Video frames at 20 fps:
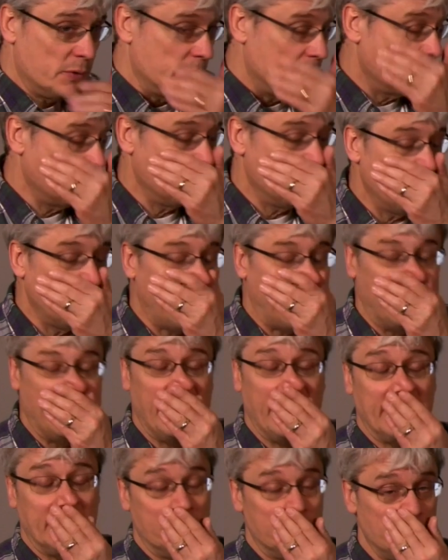system and
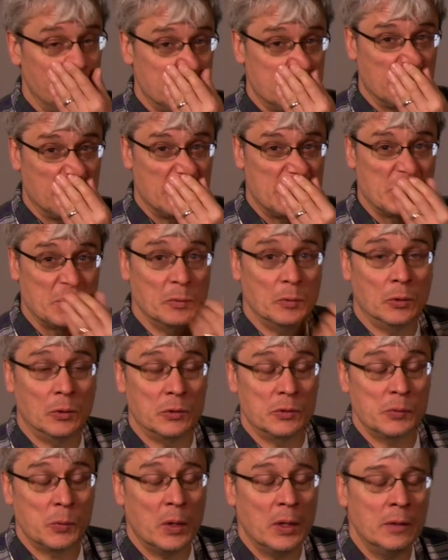they can be
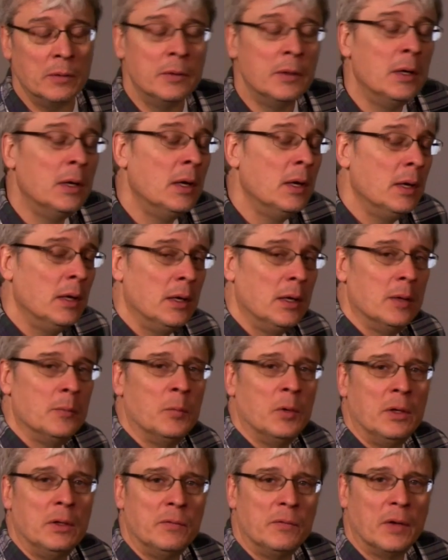searchable as well. And
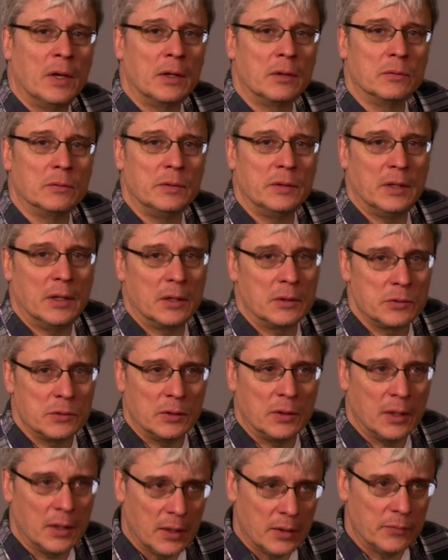many faculty
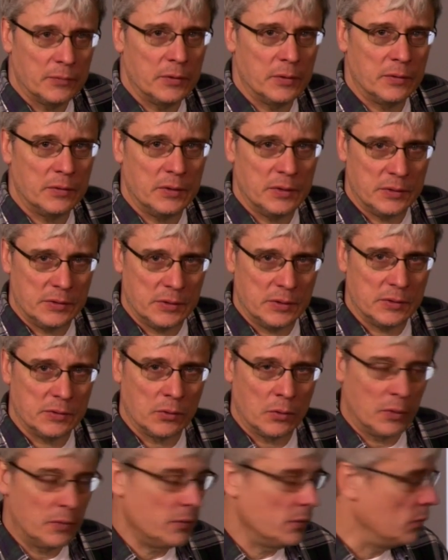actually have the theses
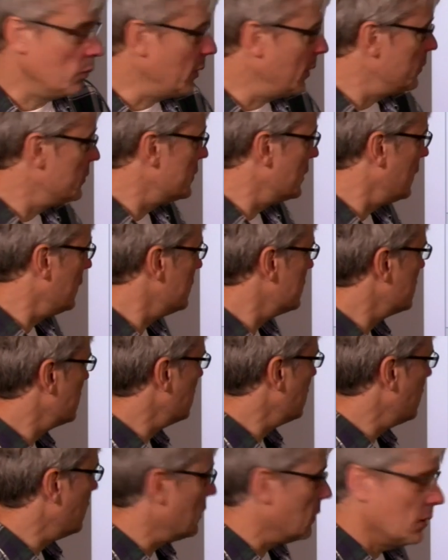on their websites
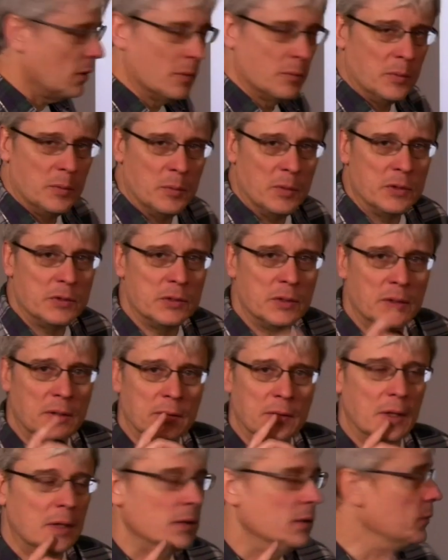and I'll, I'll be
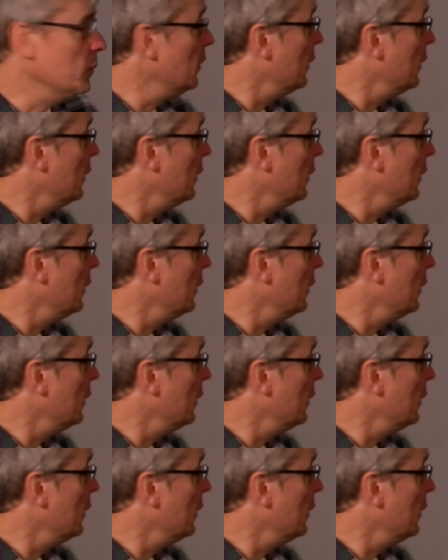mentioning that in a